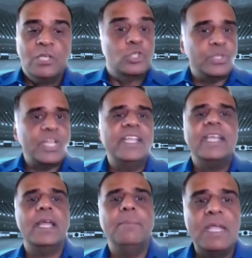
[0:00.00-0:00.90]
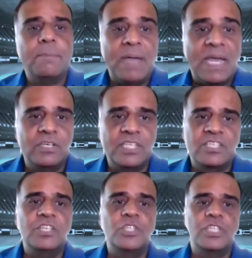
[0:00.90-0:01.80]
so that they can make better
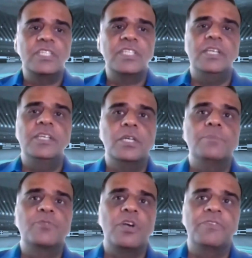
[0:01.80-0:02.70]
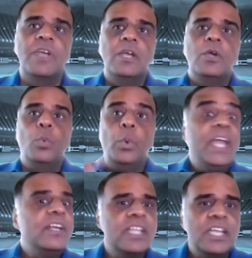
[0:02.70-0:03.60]
decisions in terms of
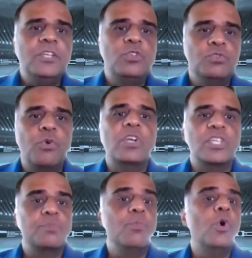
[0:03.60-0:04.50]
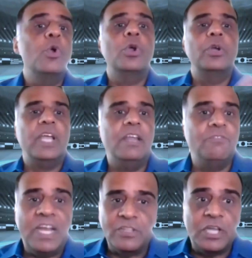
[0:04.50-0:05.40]
where they need to focus more
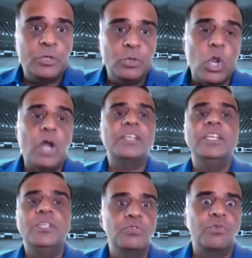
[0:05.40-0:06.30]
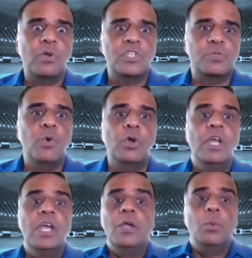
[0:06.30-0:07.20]
and where they do not need to focus
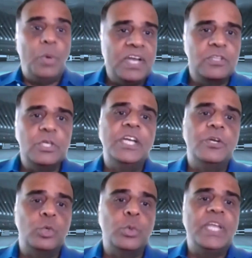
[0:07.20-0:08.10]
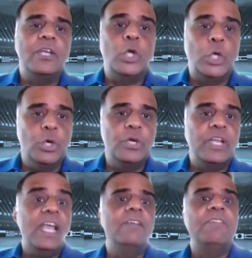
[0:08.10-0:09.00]
more, where they are doing
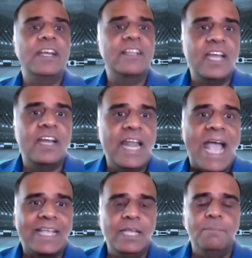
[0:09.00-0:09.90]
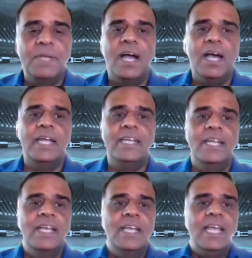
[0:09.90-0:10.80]
good and where they are lacking behind,
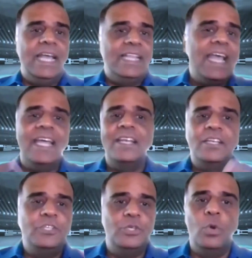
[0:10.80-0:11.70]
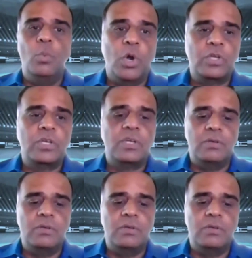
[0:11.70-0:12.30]
and then, you know, work,